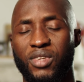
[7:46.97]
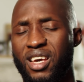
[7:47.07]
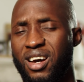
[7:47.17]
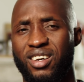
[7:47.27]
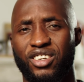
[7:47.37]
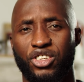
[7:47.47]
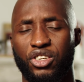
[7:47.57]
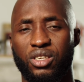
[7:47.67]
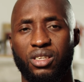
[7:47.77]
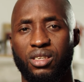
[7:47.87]
yeah, it's
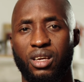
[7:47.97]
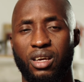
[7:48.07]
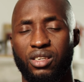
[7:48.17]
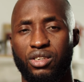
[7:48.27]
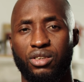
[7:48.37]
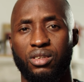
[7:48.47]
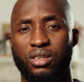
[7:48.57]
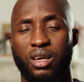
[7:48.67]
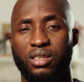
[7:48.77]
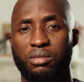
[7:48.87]
just
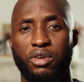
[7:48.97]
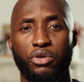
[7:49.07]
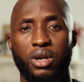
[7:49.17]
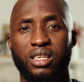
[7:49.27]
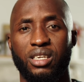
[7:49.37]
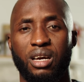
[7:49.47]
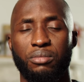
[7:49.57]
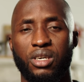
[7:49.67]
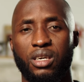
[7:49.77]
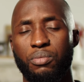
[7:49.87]
cinema raw lights
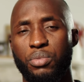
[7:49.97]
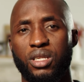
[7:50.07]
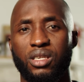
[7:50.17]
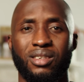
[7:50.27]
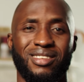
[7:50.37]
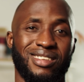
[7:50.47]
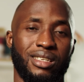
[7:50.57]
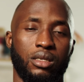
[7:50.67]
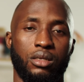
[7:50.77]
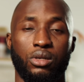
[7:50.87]
can be a bit
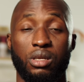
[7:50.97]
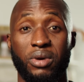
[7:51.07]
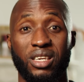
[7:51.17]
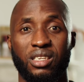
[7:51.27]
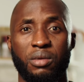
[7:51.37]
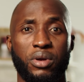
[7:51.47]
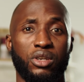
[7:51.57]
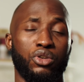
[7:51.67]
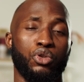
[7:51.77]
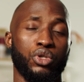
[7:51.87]
not the best
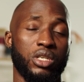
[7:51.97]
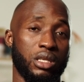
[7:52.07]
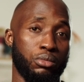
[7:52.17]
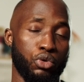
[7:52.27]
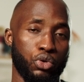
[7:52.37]
depending on your system you're